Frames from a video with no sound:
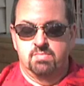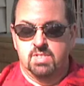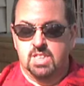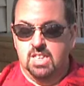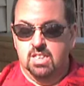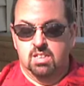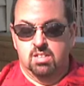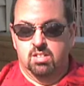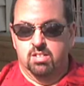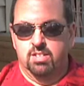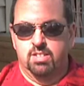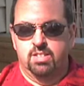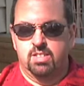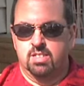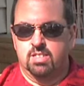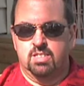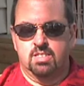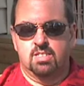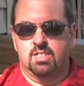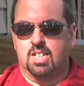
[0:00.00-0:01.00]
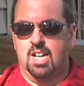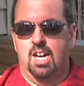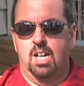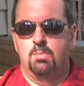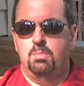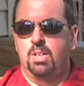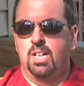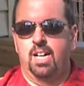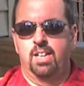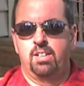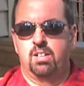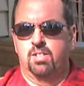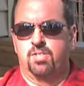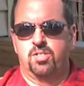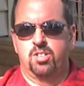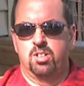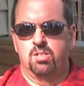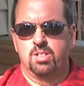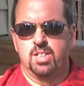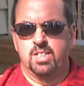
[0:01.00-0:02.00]
You know, there's got to be on there
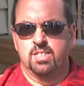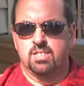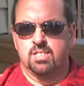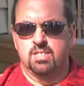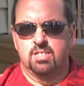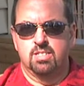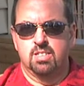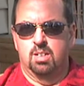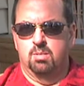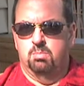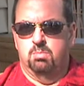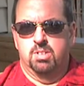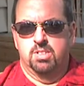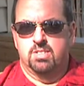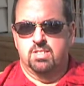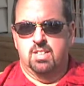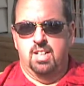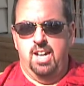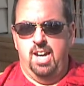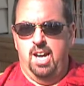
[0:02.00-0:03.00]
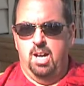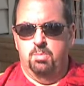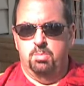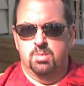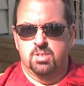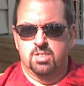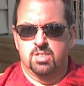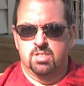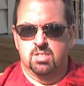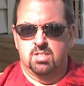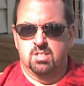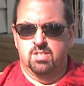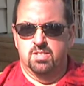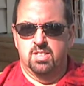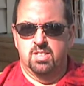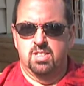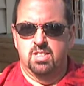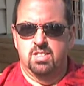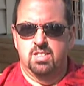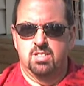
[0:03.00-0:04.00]
for a reason. Something must have happened. So
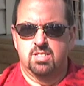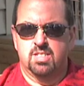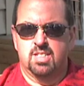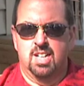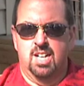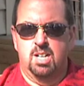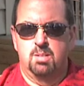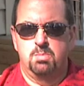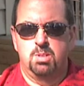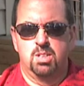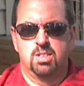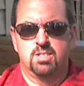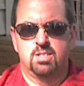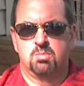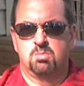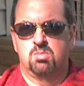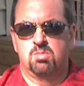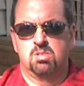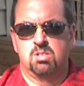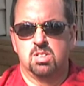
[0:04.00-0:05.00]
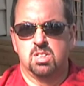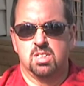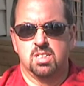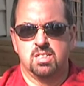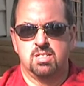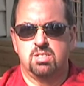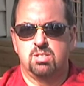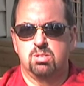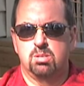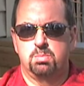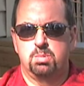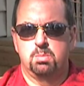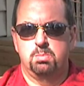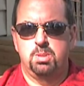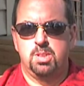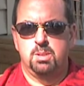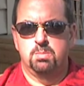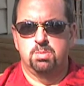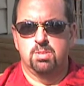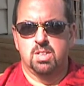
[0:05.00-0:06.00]
there's got to be some really stupid
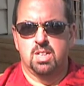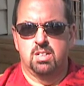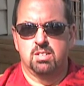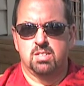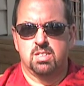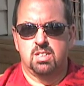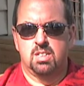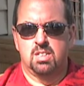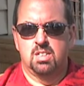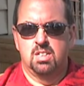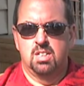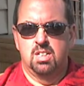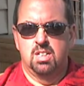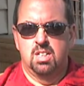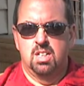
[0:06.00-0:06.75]
people out there.